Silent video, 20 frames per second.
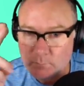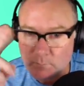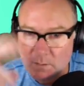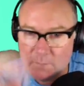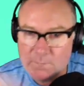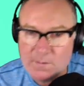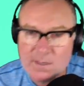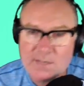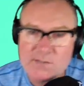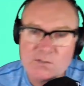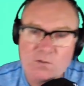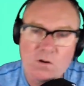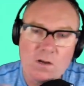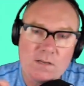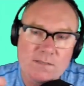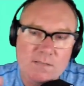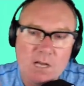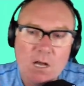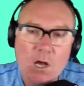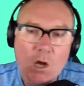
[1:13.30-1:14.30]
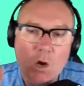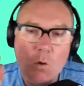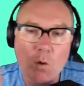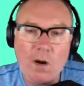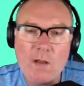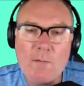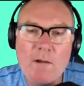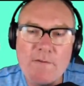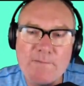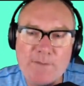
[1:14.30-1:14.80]
Fingers crossed.
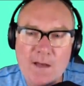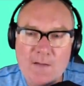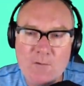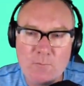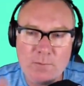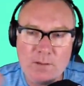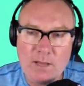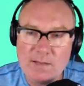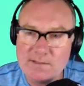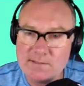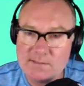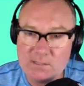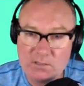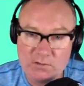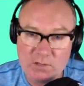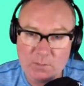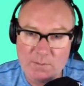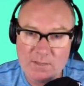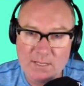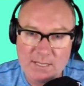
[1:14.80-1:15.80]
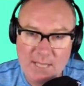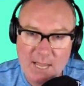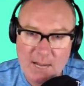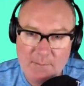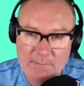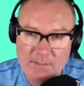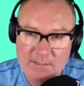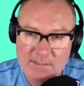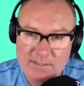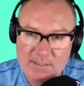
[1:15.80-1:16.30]
One of my favourite places to drop in the
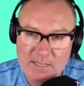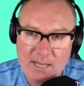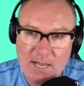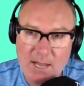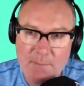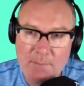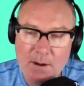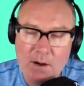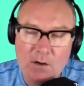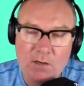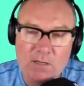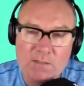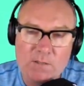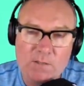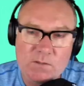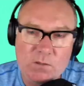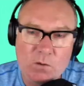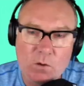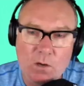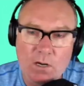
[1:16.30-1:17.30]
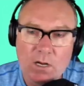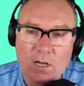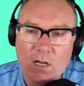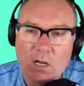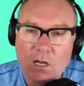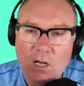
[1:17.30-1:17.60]
game, this. Paradise Resort.